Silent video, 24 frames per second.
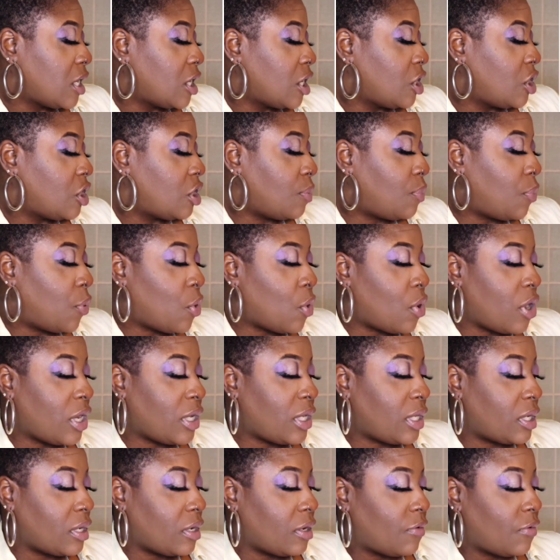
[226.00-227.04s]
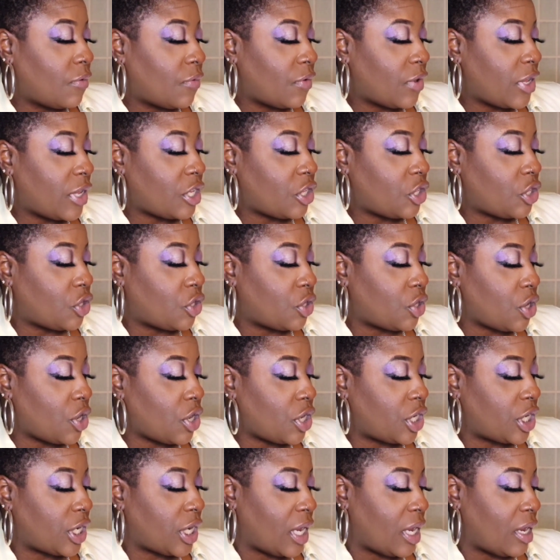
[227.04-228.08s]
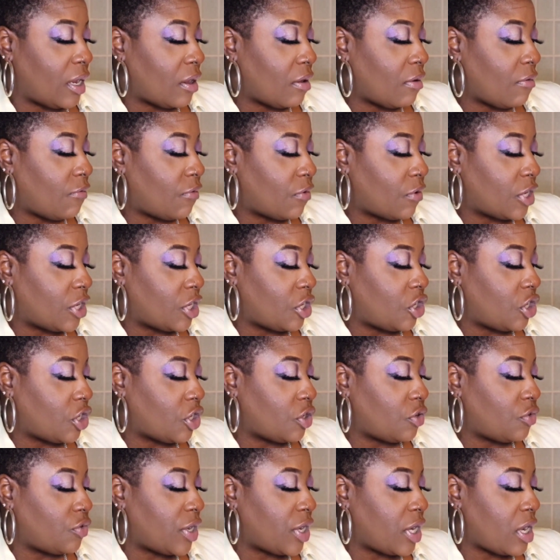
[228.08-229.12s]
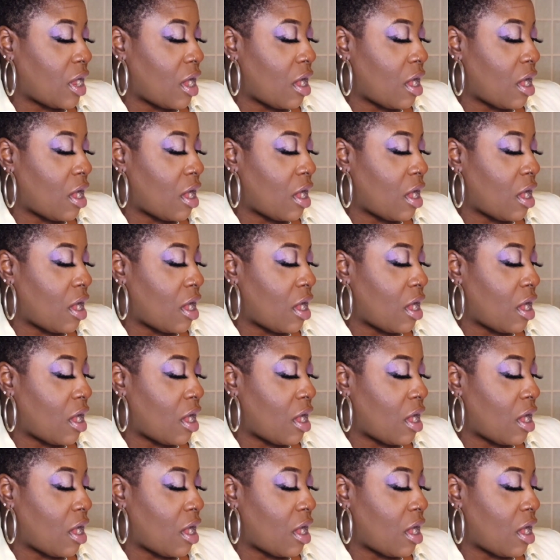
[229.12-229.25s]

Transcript: Support is surging for the children